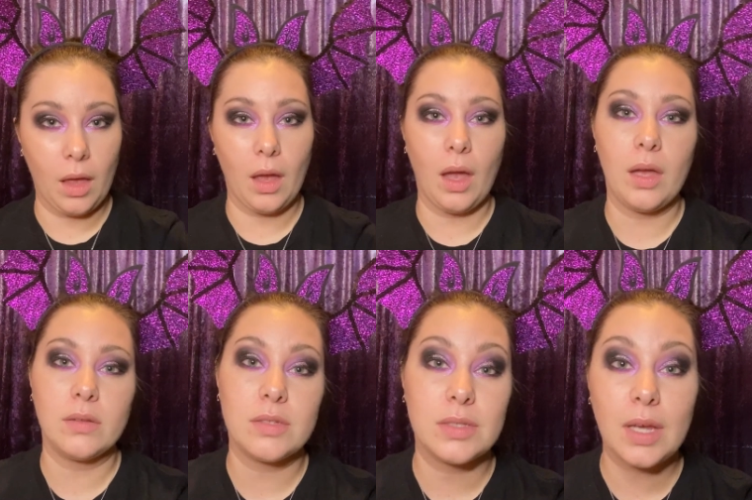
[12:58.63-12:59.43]

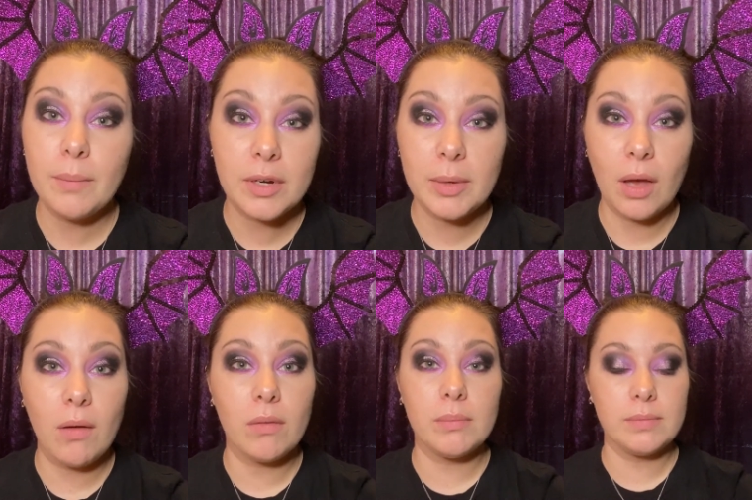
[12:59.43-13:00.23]
And since I'm going to be
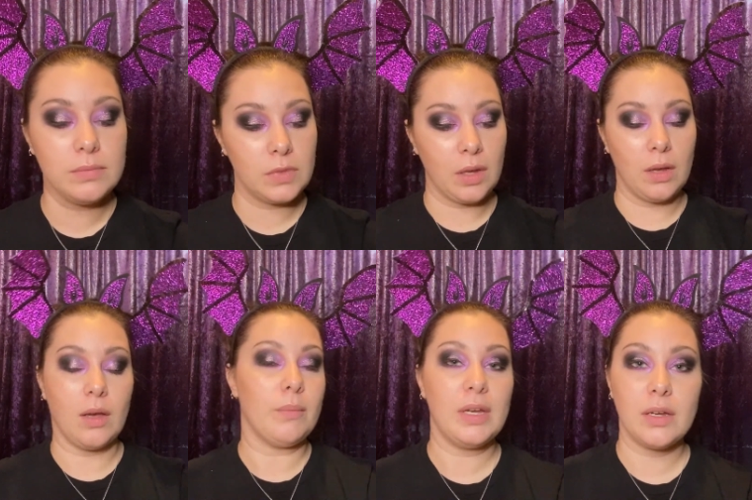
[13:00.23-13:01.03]
home,
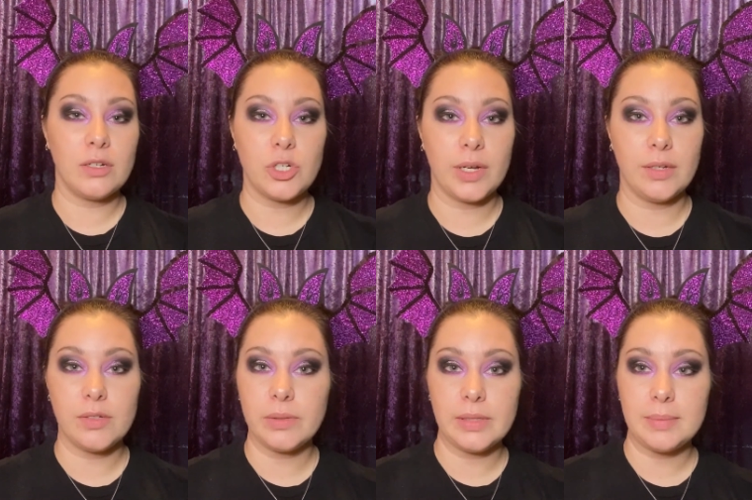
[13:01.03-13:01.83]
I'm not going to try to
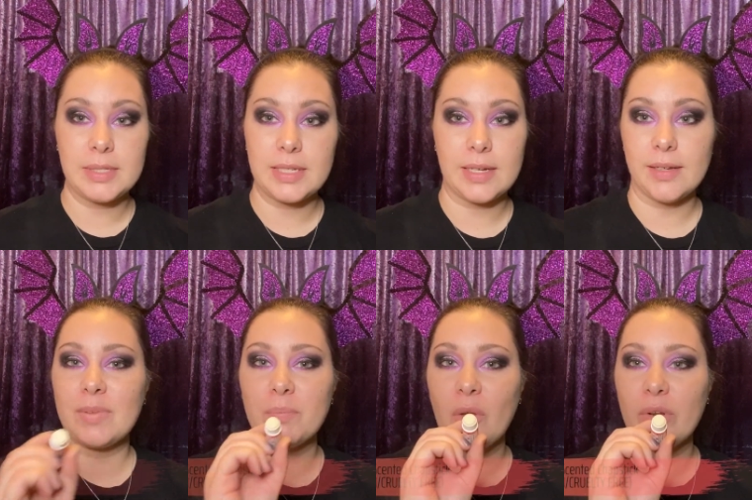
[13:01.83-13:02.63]
do a lipstick.
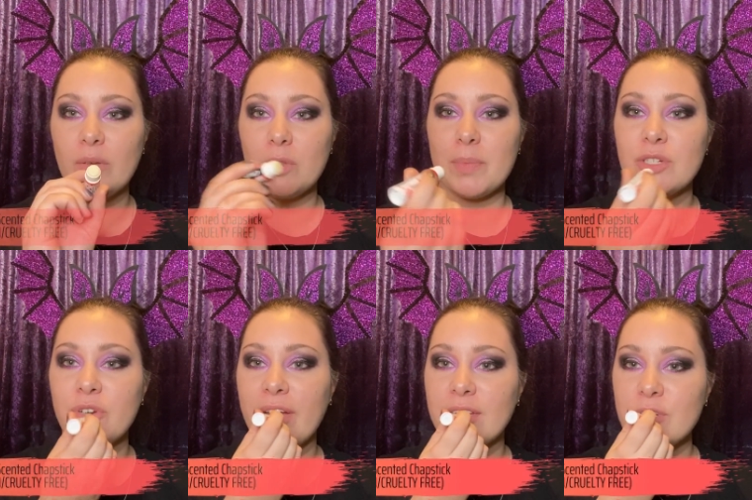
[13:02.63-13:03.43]
Going in with my
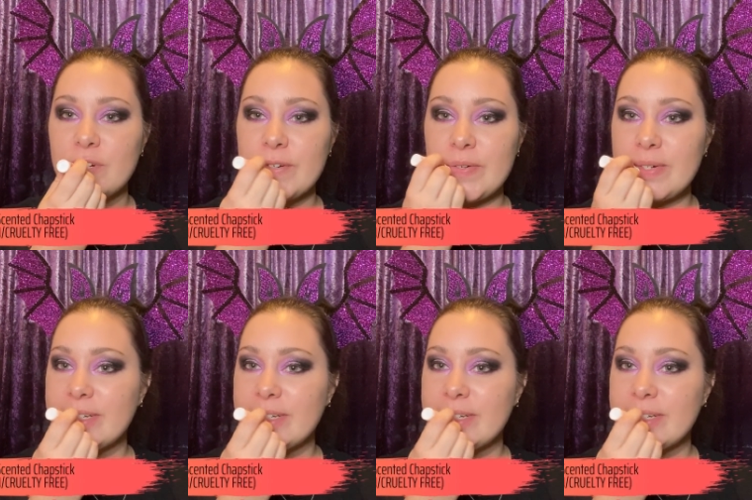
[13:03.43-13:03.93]
tried and true